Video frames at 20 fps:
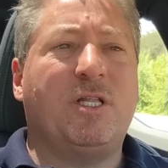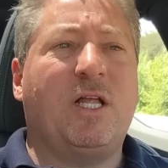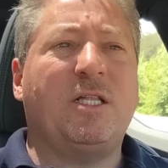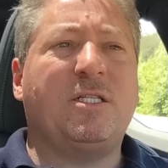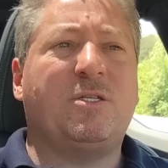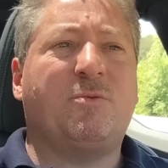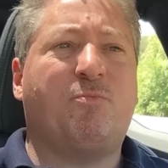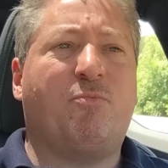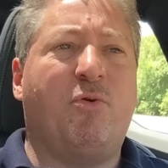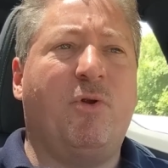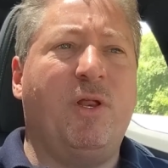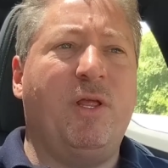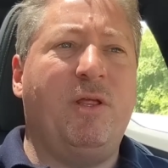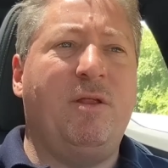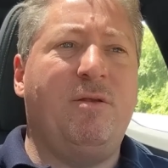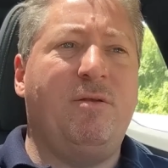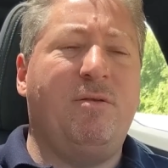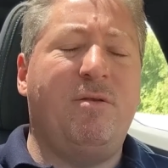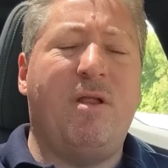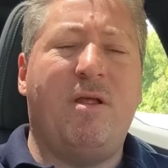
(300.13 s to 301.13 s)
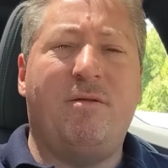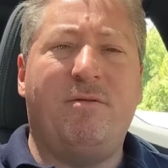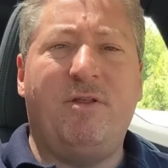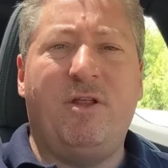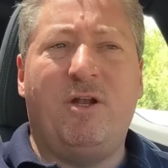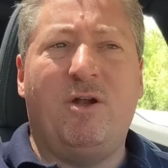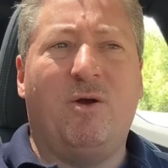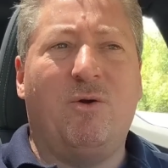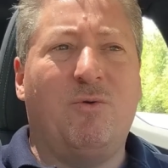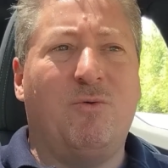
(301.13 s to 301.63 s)
That's pretty,
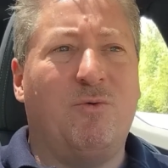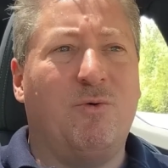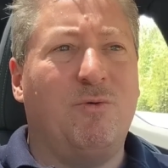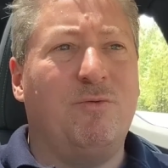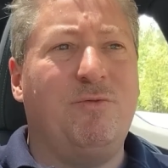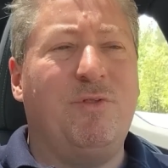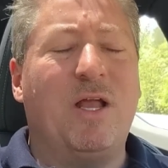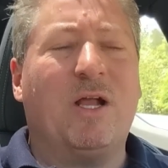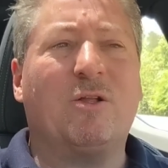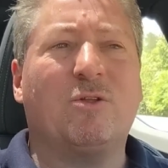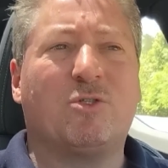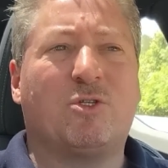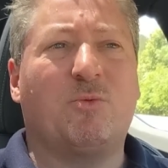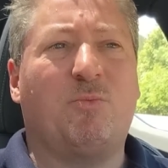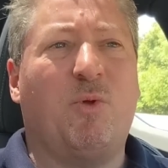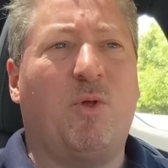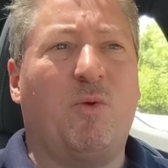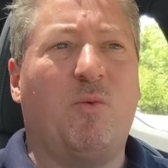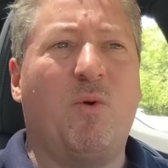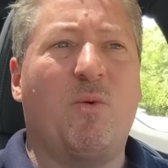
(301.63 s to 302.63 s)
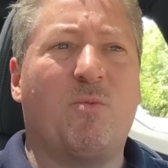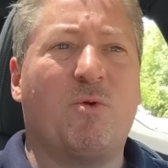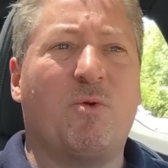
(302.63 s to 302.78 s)
negligible when